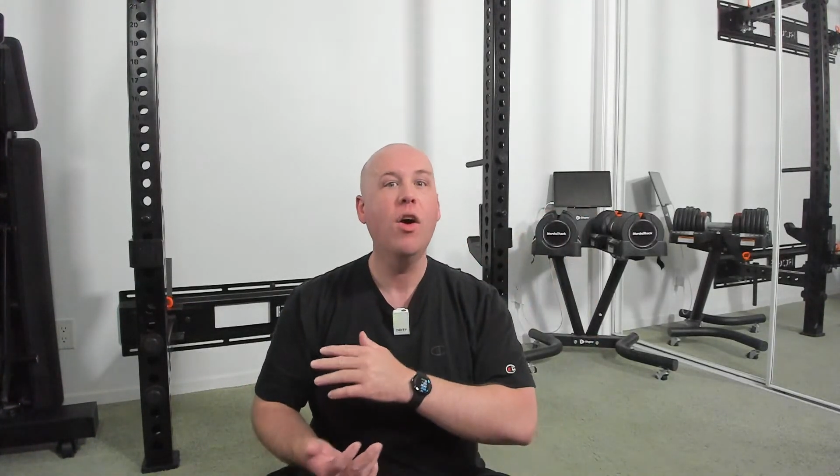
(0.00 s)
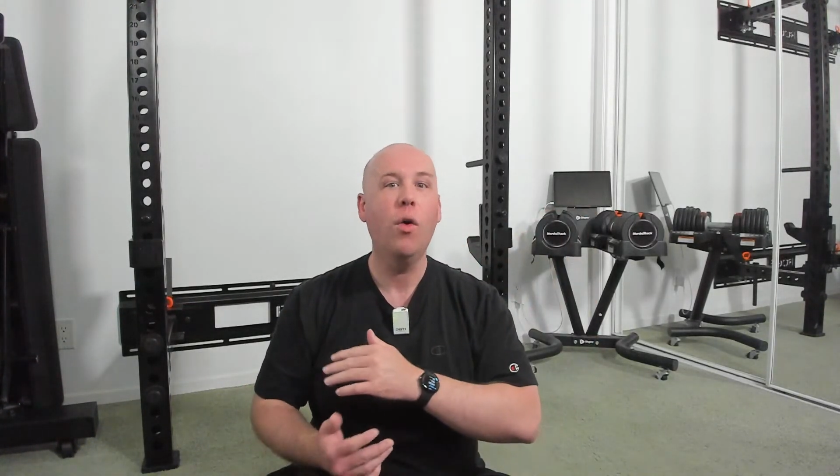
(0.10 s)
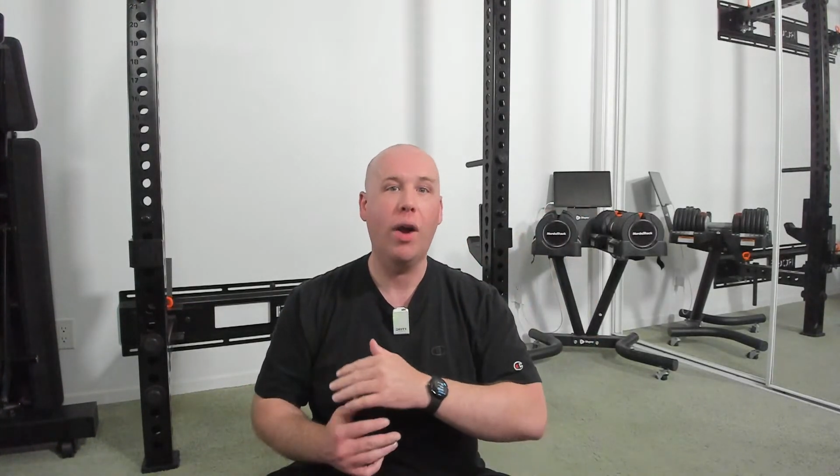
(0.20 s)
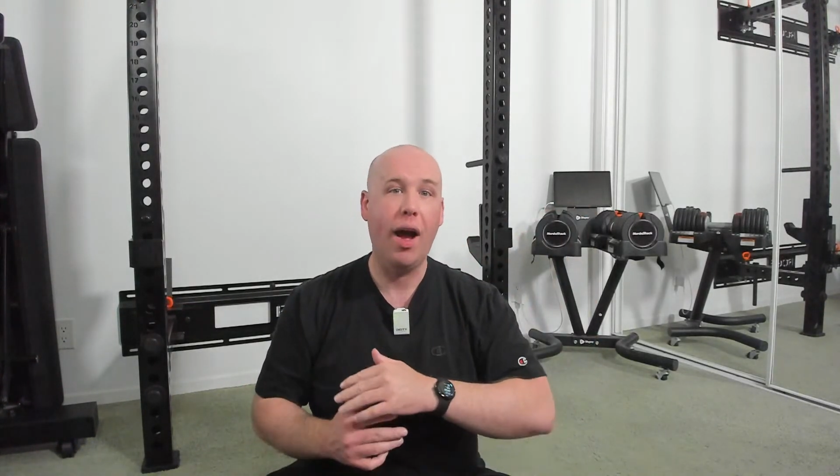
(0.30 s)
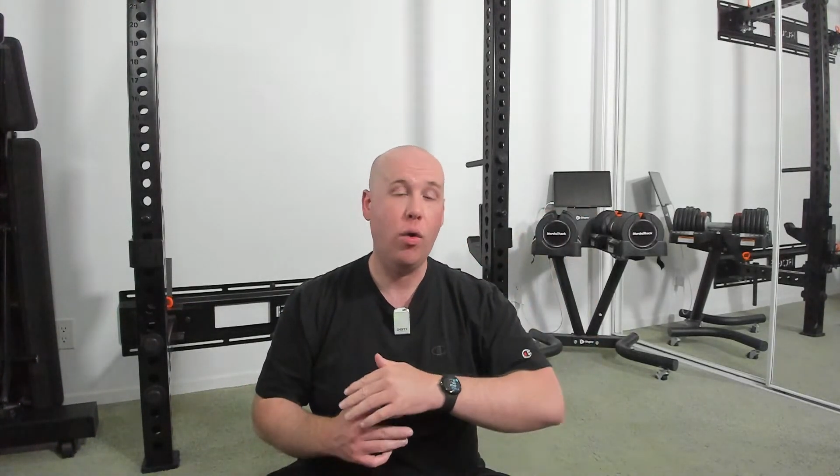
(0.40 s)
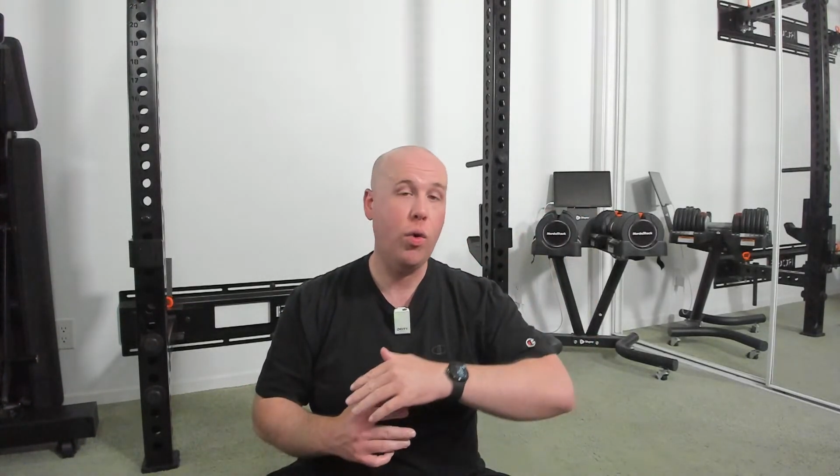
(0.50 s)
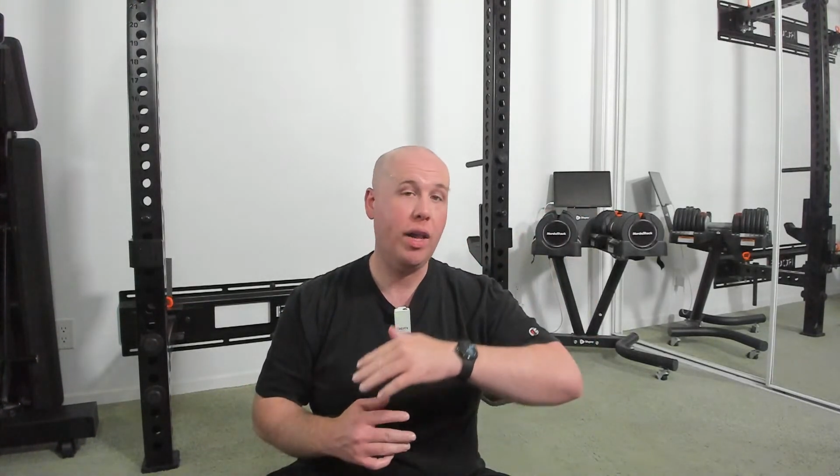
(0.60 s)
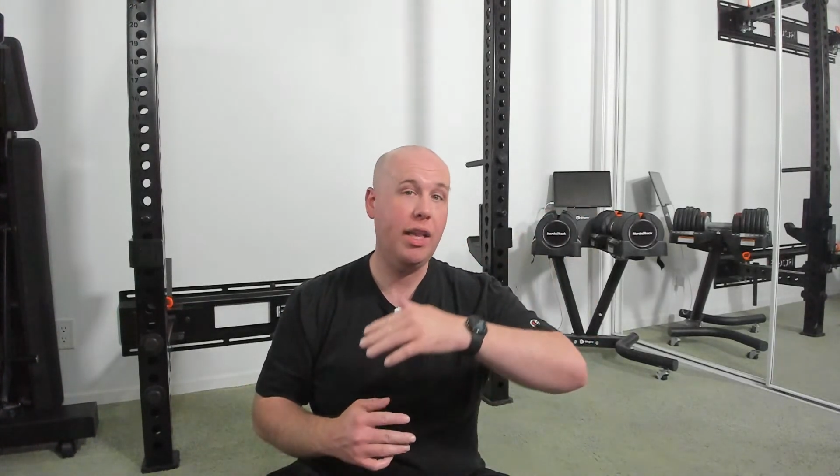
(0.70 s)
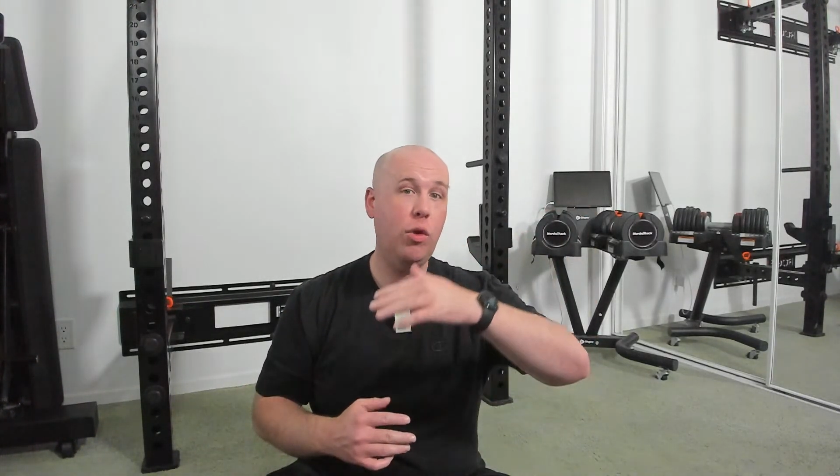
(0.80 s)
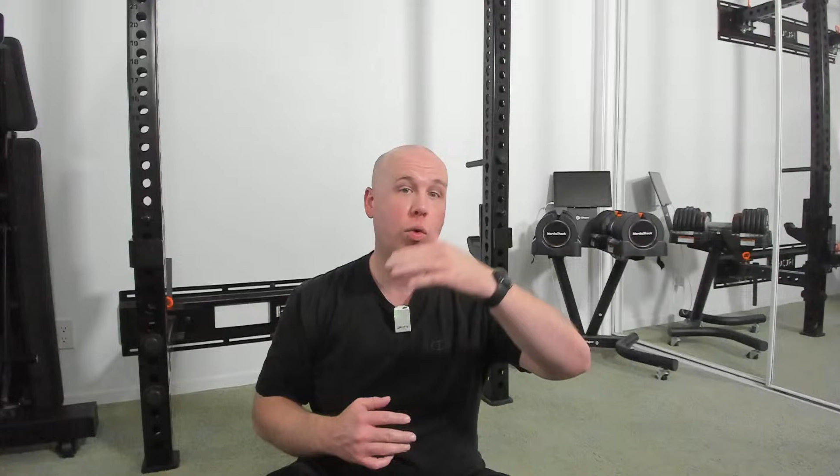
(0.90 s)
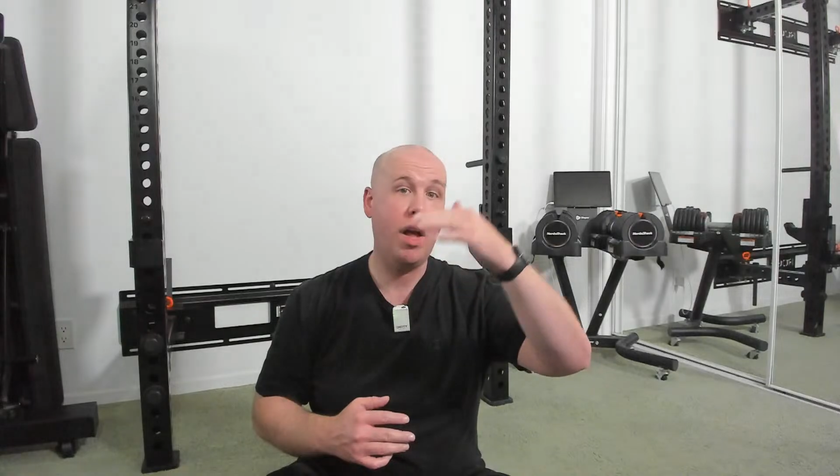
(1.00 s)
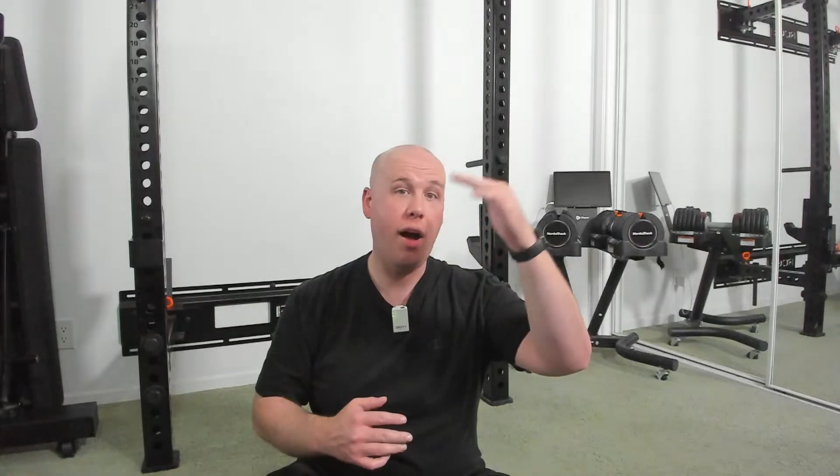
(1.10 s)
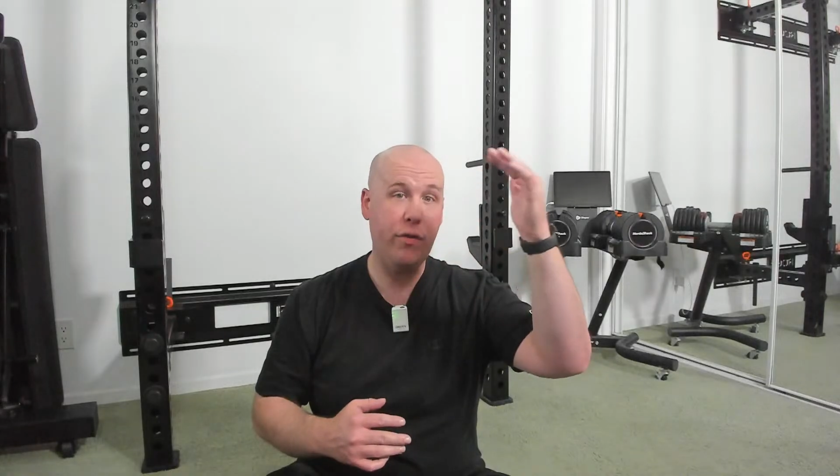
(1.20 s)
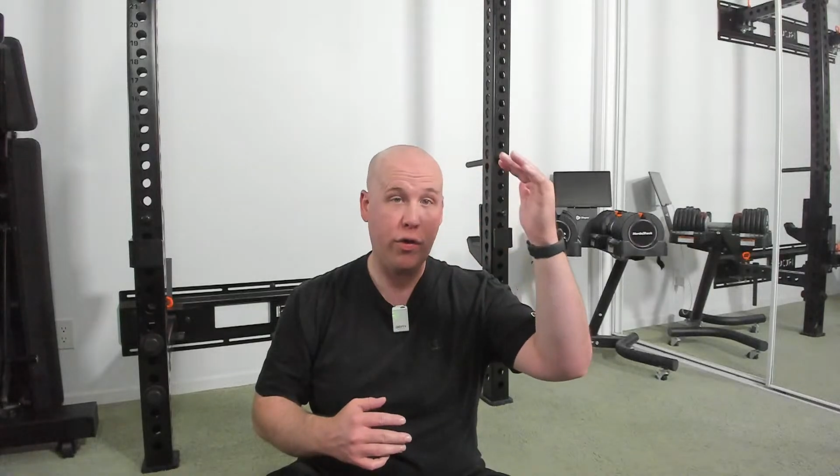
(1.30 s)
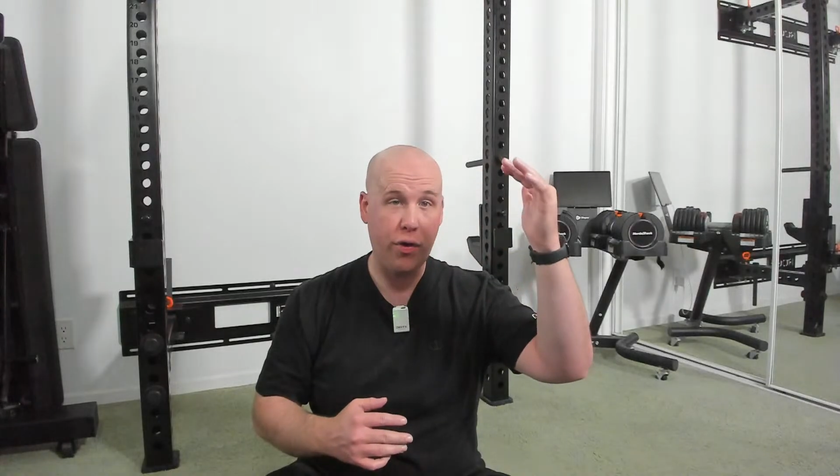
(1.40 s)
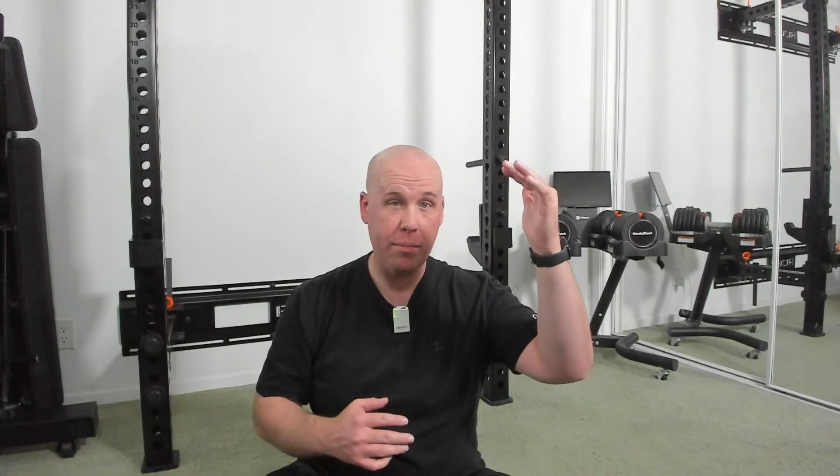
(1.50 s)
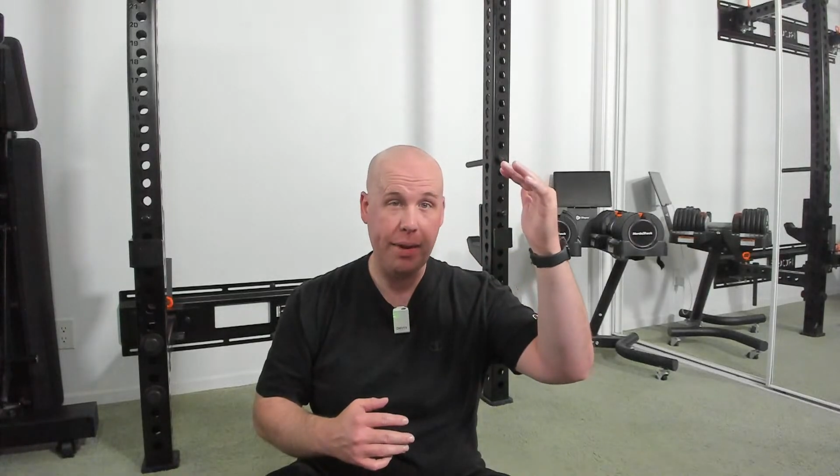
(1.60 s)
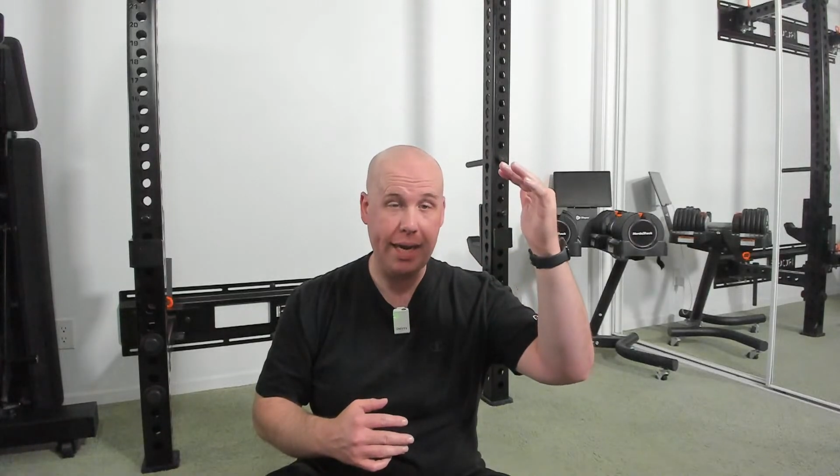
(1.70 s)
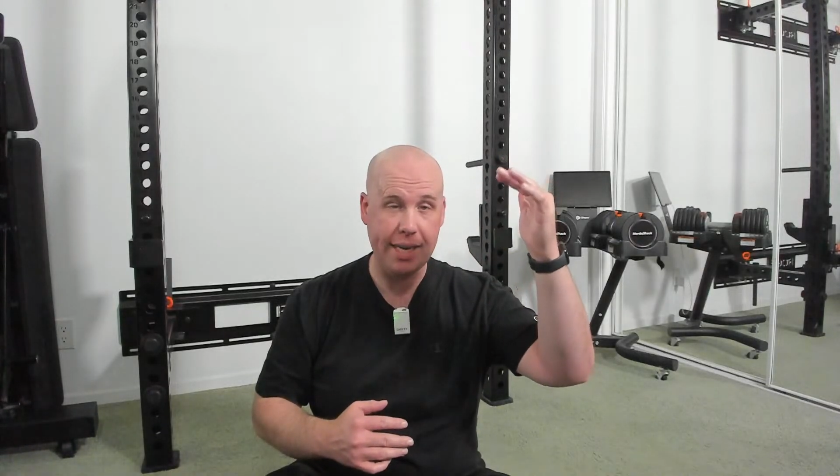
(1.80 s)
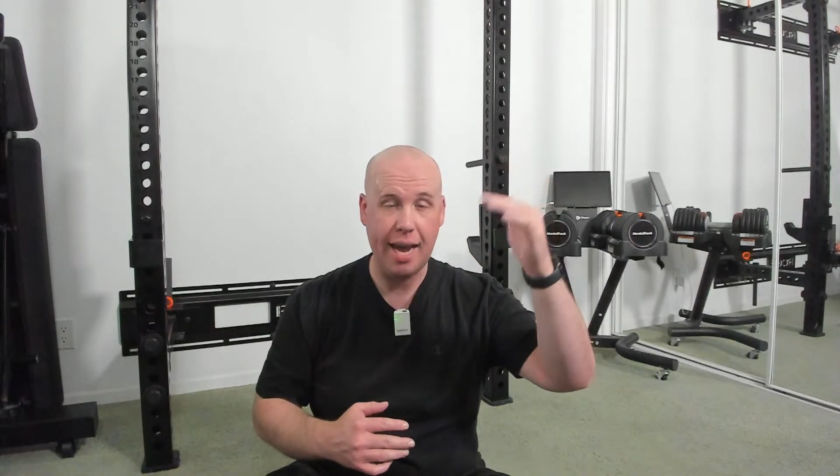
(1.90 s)
or how quickly you recover from
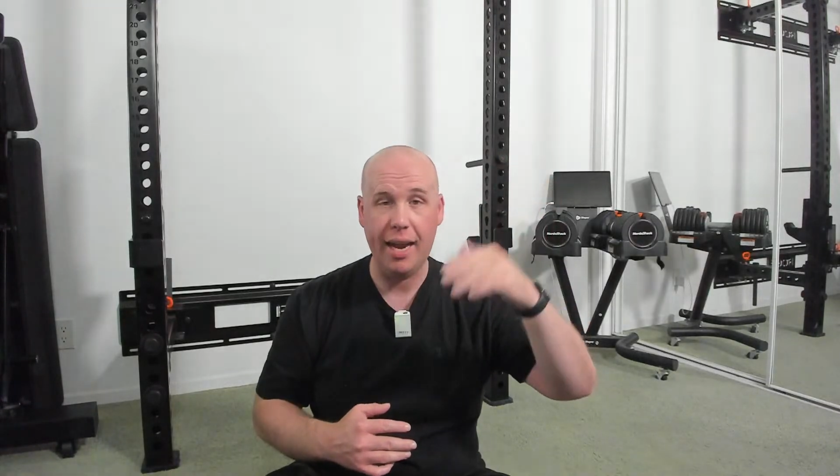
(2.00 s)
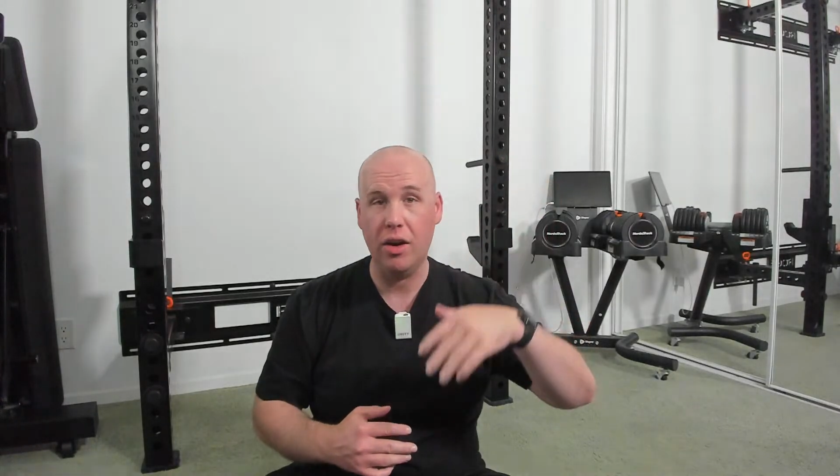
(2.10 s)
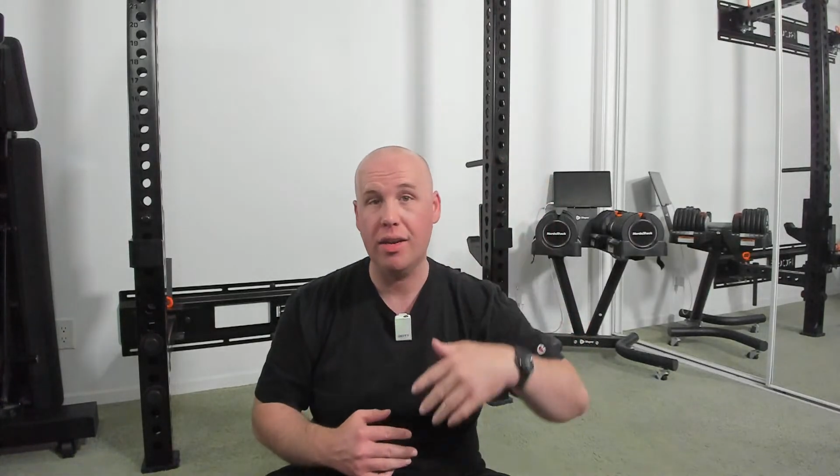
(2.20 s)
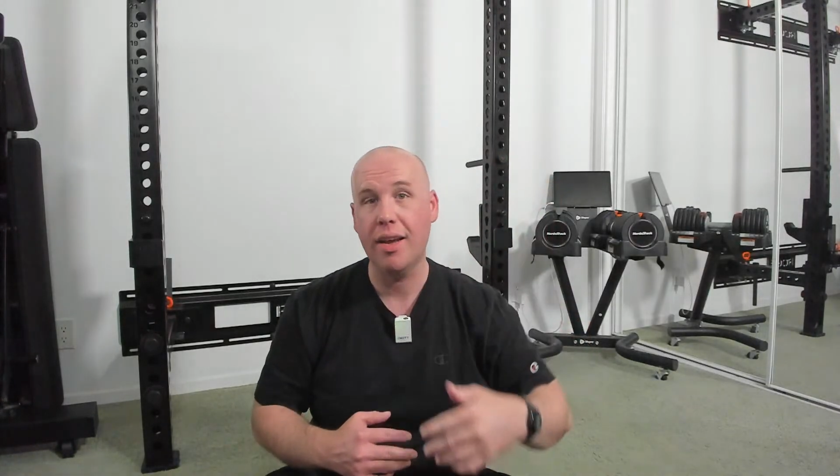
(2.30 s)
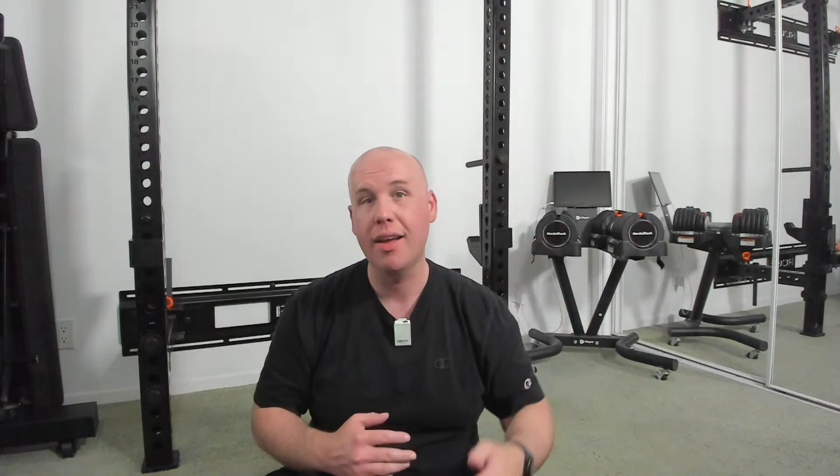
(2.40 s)
being tired.